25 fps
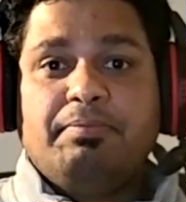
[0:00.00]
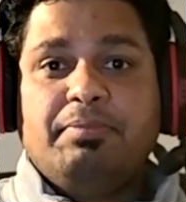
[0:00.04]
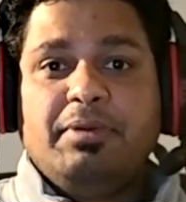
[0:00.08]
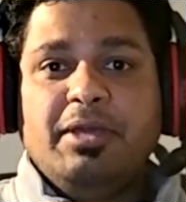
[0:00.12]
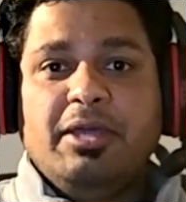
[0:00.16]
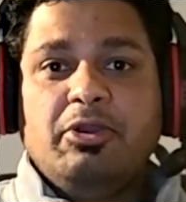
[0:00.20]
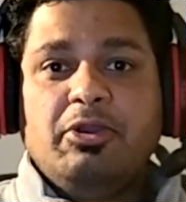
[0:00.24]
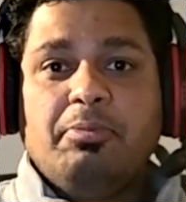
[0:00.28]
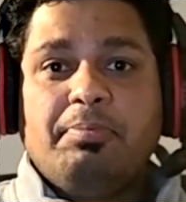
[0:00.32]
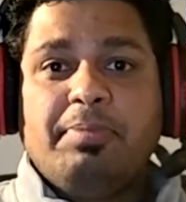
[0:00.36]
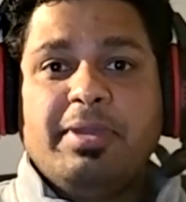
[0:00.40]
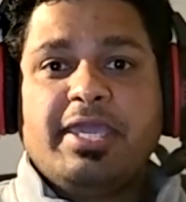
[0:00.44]

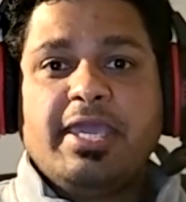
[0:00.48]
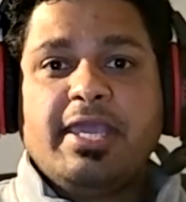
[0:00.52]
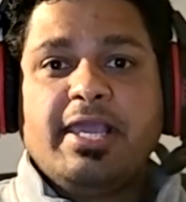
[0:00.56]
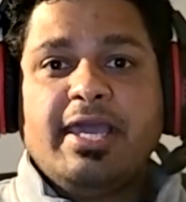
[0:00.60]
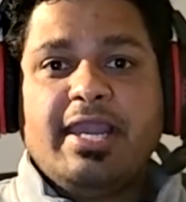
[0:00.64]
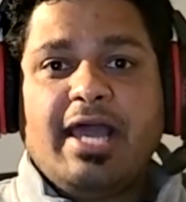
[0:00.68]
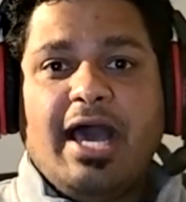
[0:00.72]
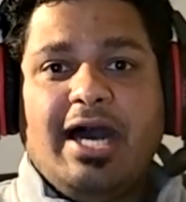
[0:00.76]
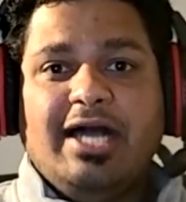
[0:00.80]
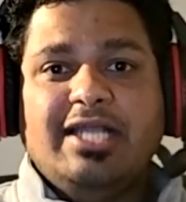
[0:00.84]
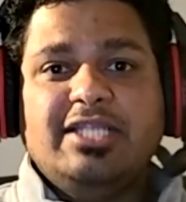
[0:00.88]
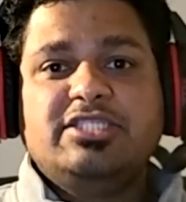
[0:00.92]
you know, picking
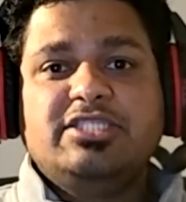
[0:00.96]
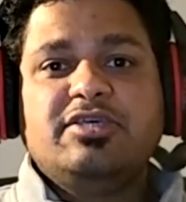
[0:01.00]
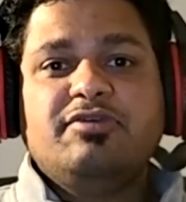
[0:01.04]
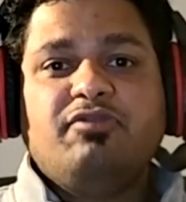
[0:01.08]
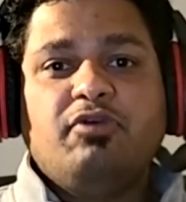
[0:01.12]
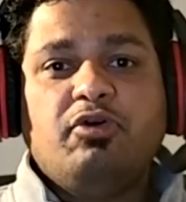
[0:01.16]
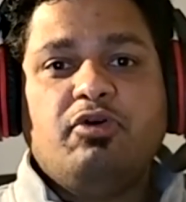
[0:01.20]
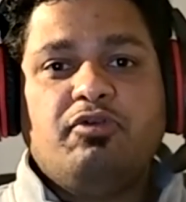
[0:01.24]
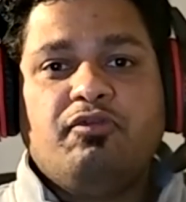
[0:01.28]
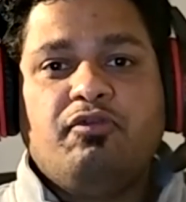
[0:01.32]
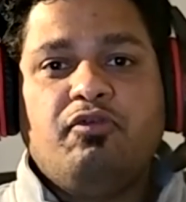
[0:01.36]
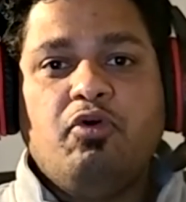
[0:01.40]
an answer
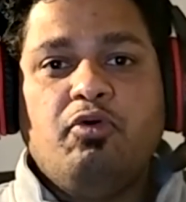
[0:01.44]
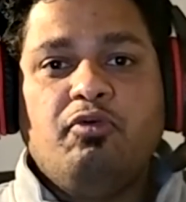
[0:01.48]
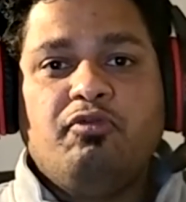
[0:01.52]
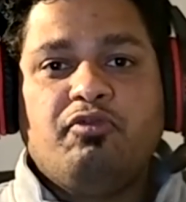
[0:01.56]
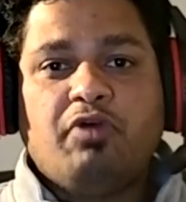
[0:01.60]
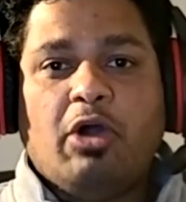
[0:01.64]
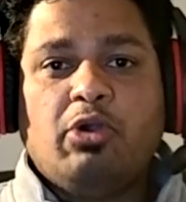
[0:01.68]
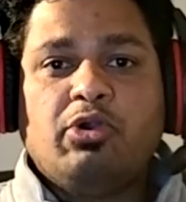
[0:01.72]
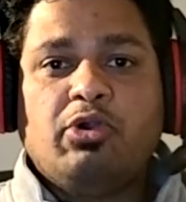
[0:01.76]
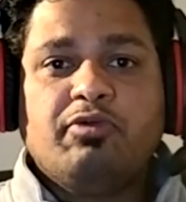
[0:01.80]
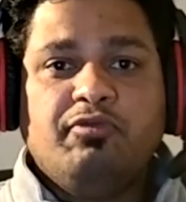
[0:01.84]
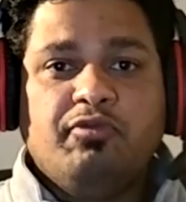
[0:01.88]
for 4
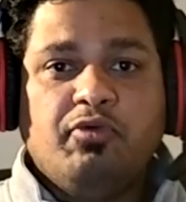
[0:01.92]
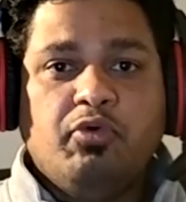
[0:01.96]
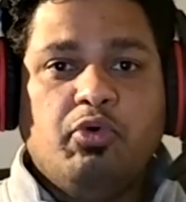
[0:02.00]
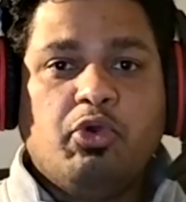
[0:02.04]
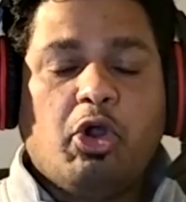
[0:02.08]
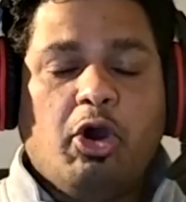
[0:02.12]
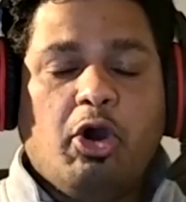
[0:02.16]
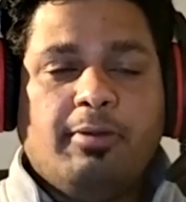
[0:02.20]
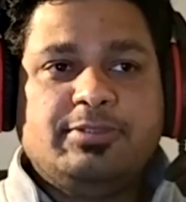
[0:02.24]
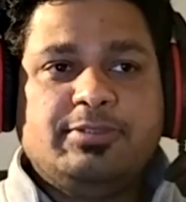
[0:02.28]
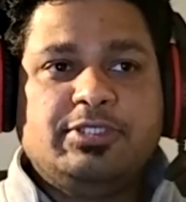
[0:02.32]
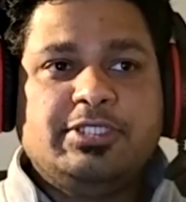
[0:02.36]
out of 4
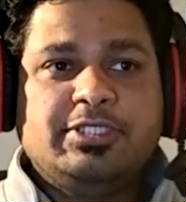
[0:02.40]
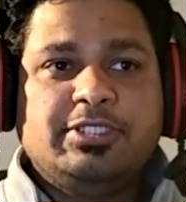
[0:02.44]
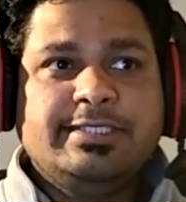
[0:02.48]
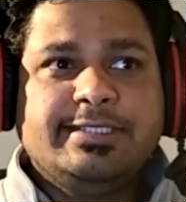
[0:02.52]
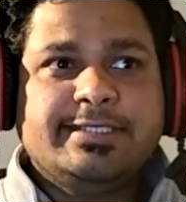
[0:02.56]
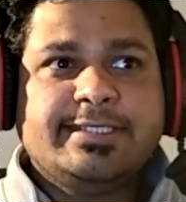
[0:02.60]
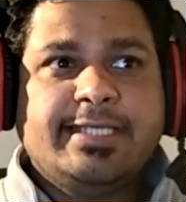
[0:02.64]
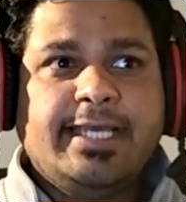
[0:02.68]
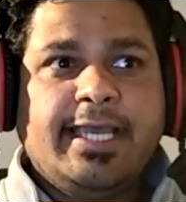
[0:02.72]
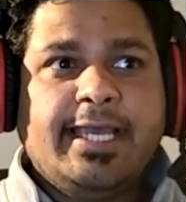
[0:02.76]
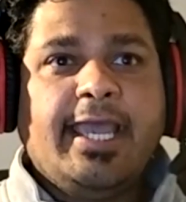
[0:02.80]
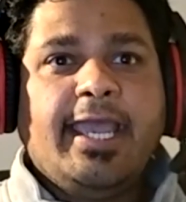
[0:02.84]

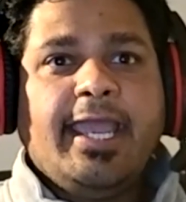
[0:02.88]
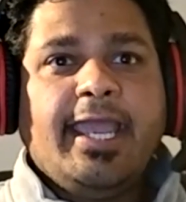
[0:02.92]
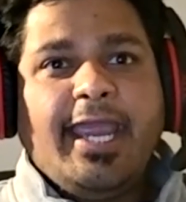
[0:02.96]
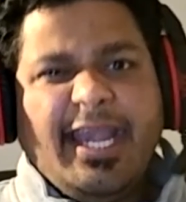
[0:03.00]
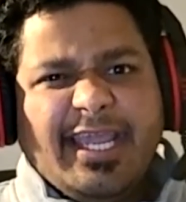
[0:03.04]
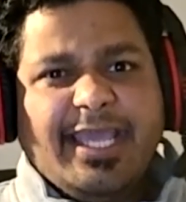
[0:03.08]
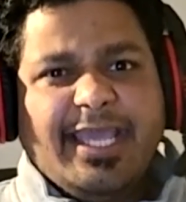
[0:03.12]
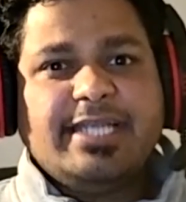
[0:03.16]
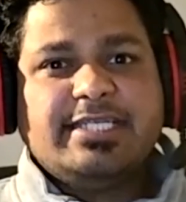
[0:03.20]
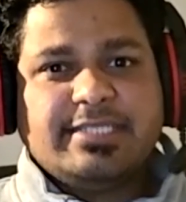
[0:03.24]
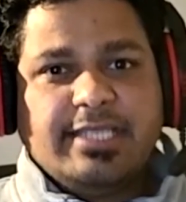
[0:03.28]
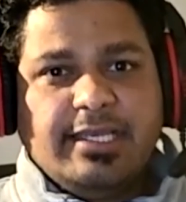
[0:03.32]
options,
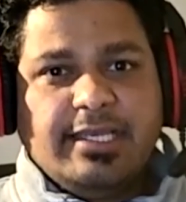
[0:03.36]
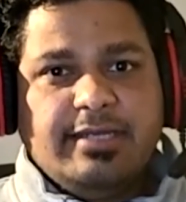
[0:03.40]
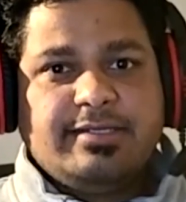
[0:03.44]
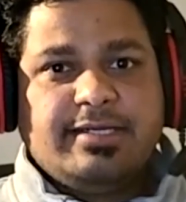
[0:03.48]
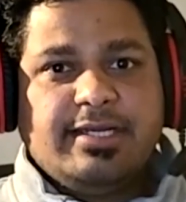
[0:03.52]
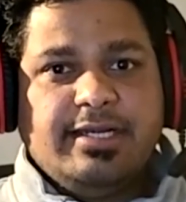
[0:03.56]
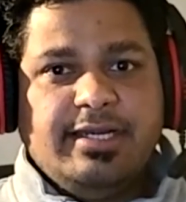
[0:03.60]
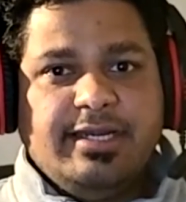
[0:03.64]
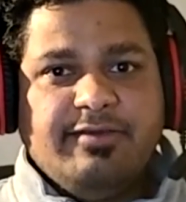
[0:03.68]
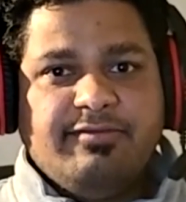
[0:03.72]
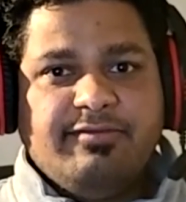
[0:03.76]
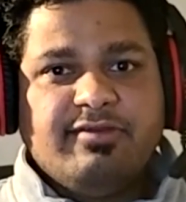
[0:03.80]
it gets a
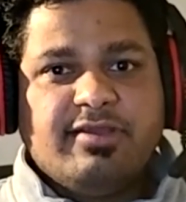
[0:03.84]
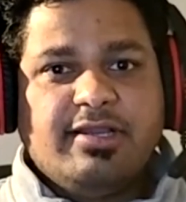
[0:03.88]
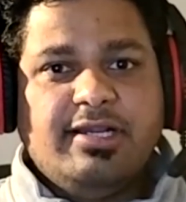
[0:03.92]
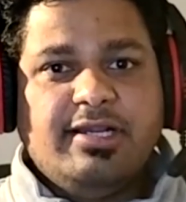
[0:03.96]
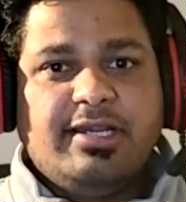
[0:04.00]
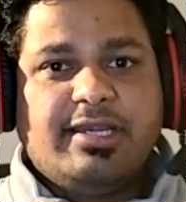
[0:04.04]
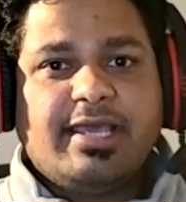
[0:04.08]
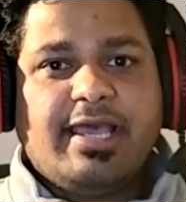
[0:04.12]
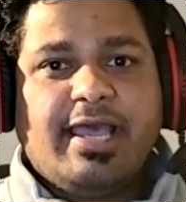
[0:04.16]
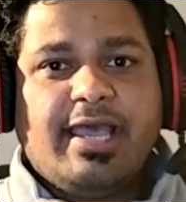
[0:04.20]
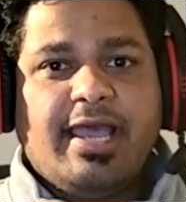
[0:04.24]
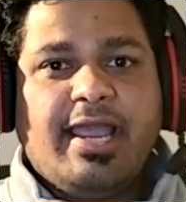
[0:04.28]
little difficult,
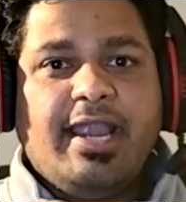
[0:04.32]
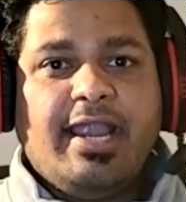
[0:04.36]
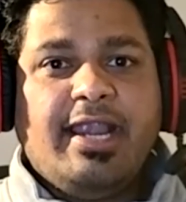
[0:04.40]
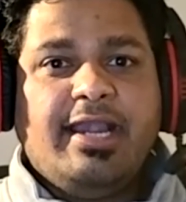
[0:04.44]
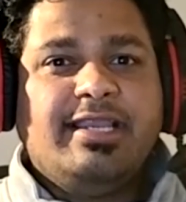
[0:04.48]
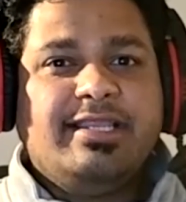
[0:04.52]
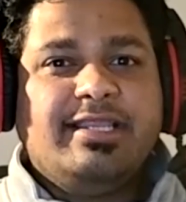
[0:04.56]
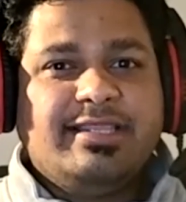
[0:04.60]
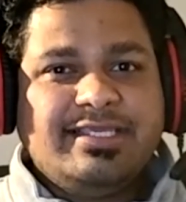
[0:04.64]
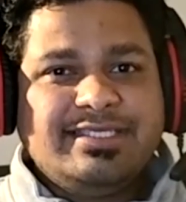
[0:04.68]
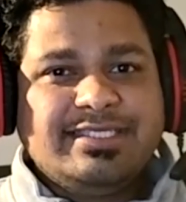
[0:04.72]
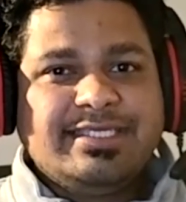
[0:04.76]
and
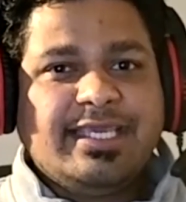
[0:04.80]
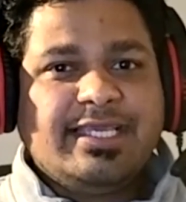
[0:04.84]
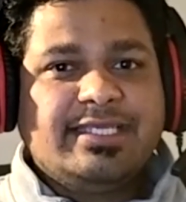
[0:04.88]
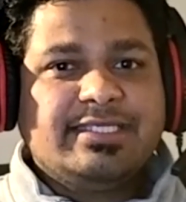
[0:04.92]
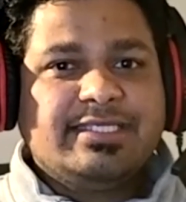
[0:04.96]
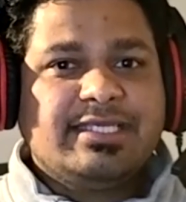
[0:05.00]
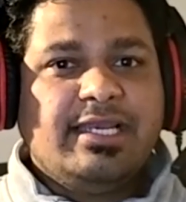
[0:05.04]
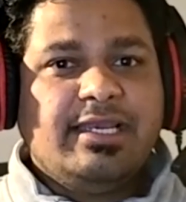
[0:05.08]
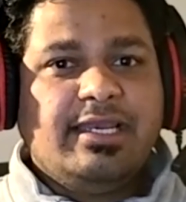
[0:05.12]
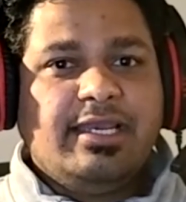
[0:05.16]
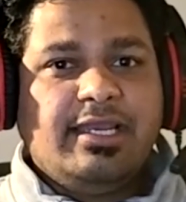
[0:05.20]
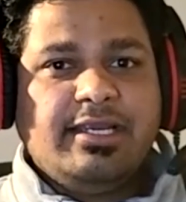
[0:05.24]
this takes
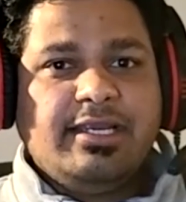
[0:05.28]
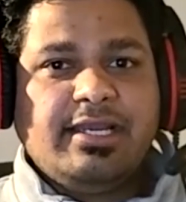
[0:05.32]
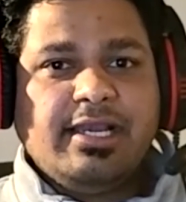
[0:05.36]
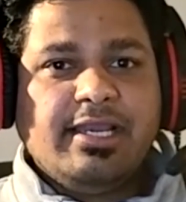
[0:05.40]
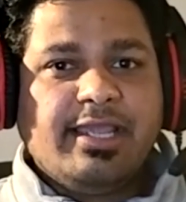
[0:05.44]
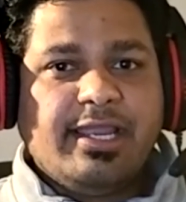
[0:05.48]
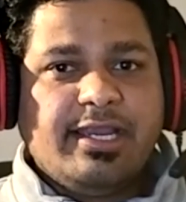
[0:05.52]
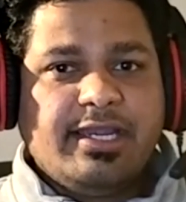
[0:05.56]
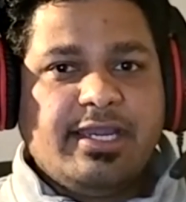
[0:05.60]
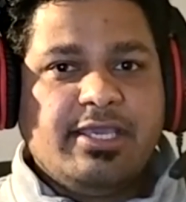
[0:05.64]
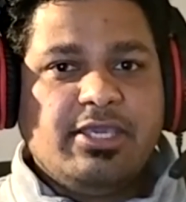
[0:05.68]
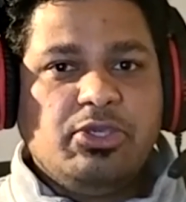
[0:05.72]
a little
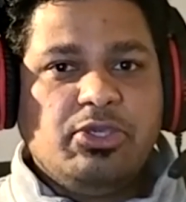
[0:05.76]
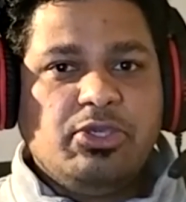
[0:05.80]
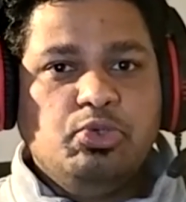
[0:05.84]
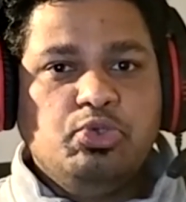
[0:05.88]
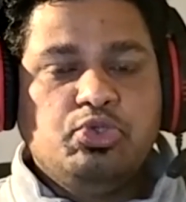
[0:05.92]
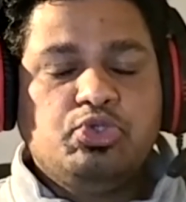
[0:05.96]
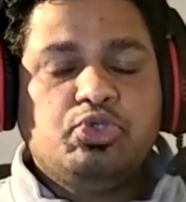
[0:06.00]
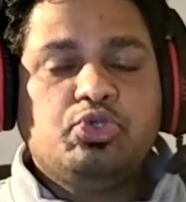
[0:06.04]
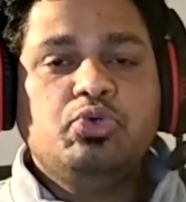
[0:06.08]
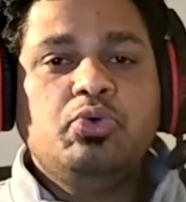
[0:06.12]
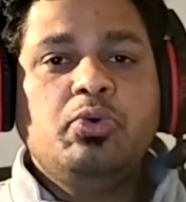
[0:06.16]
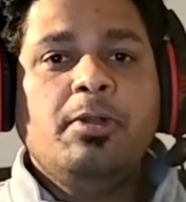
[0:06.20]
getting
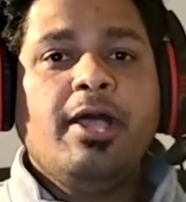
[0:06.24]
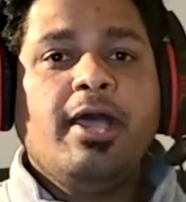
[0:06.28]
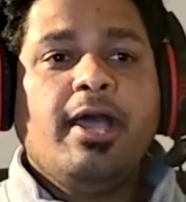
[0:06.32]
used to.